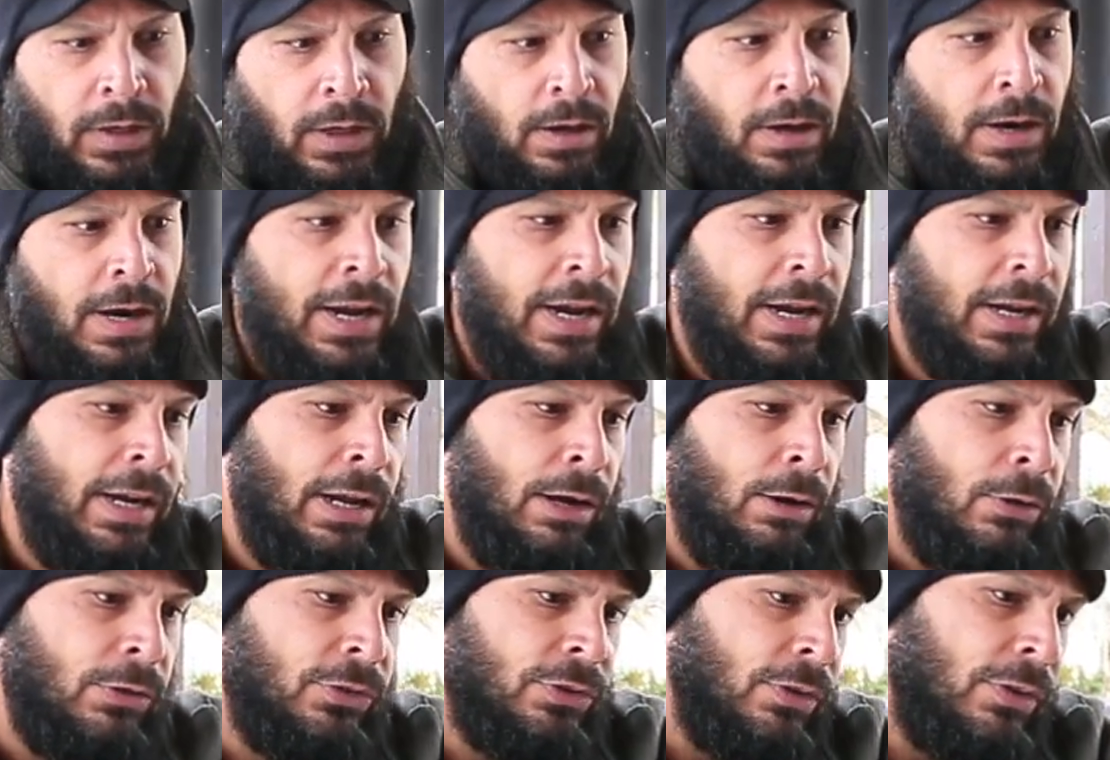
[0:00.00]
All right, and I
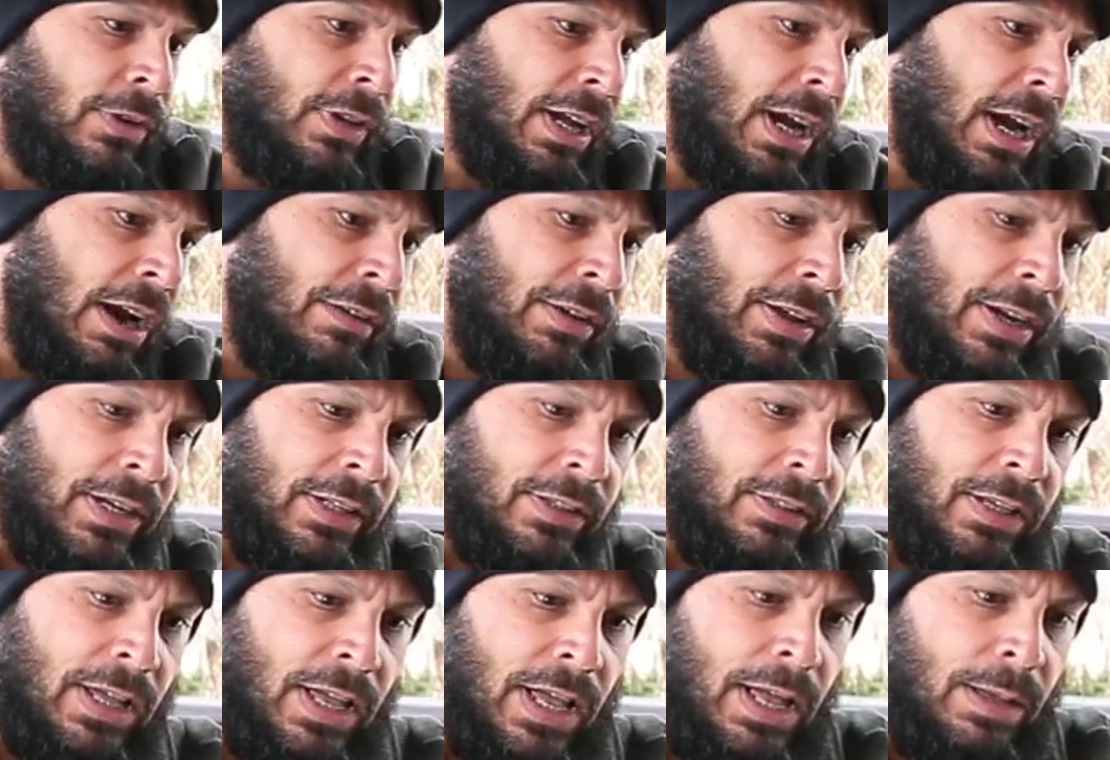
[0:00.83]
also carry on the
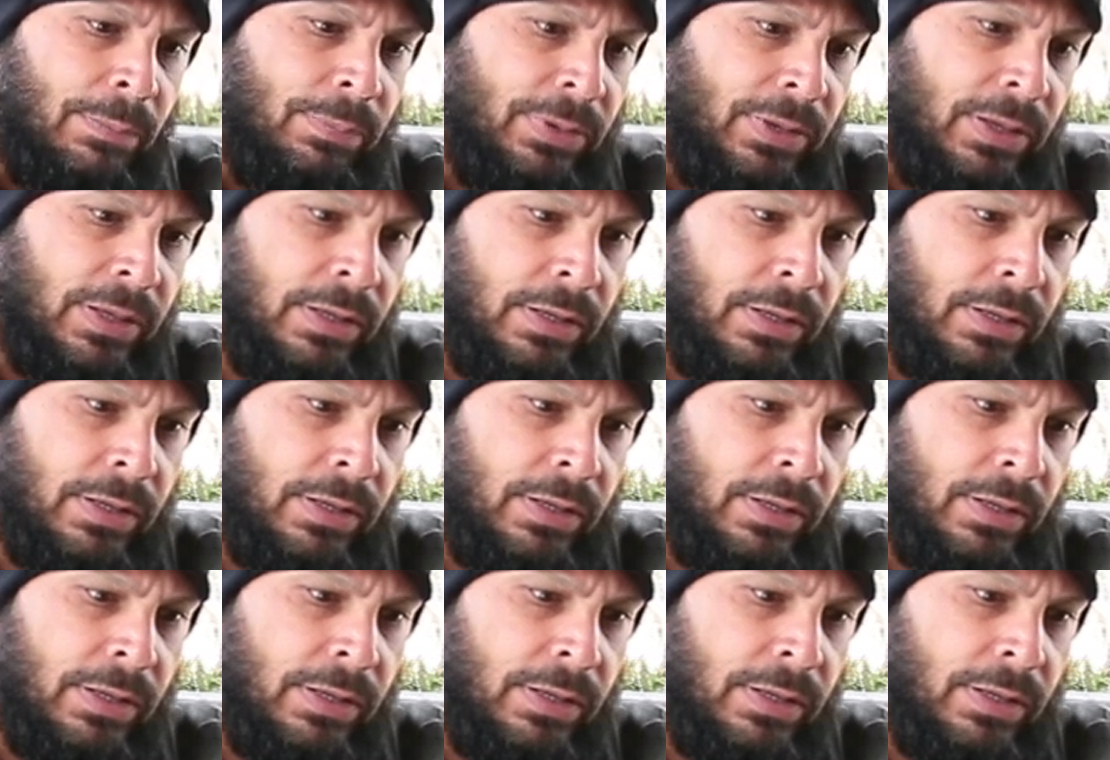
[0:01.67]
top